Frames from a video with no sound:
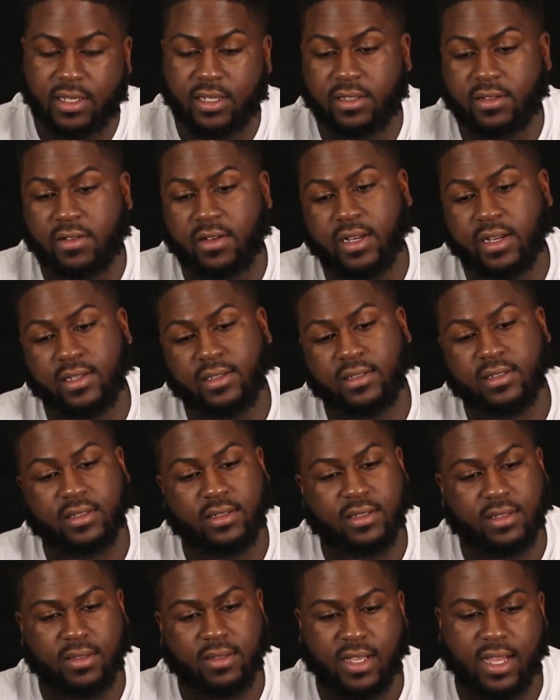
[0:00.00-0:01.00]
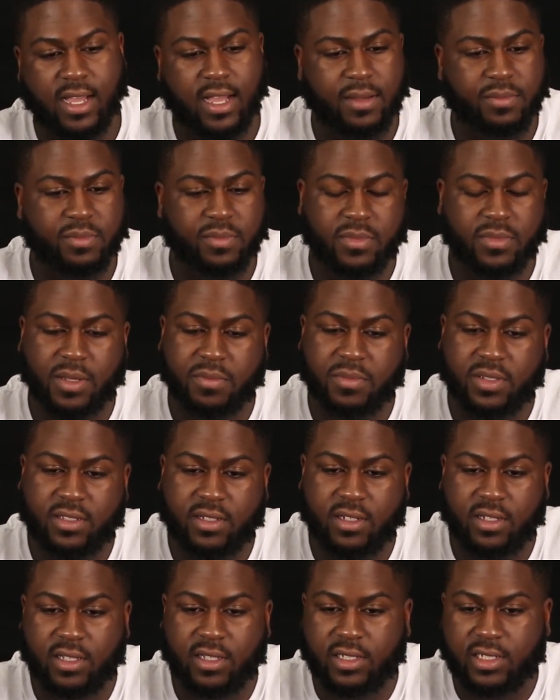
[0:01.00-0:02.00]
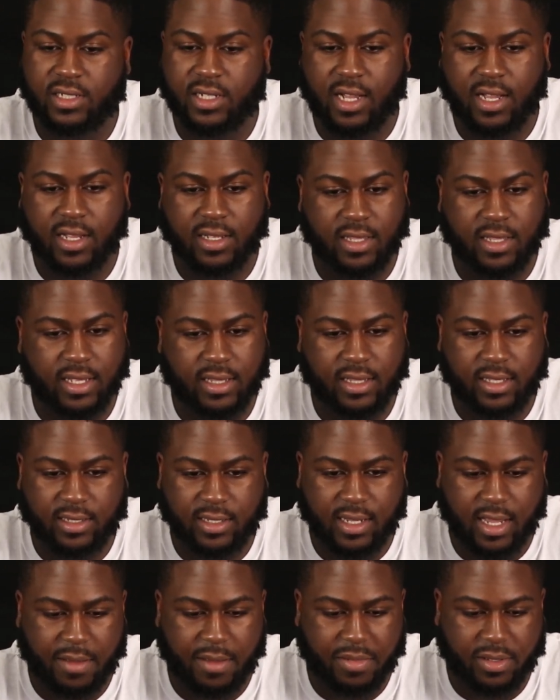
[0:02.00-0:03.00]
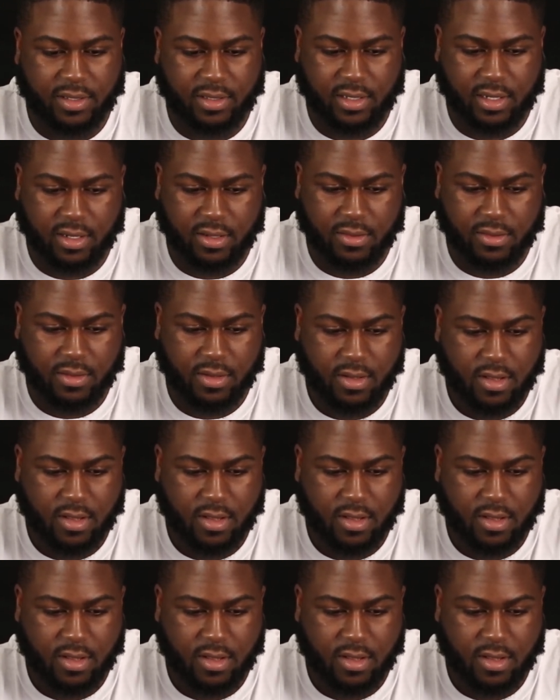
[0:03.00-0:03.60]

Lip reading: crazy. I'm still in shock that this happened. So,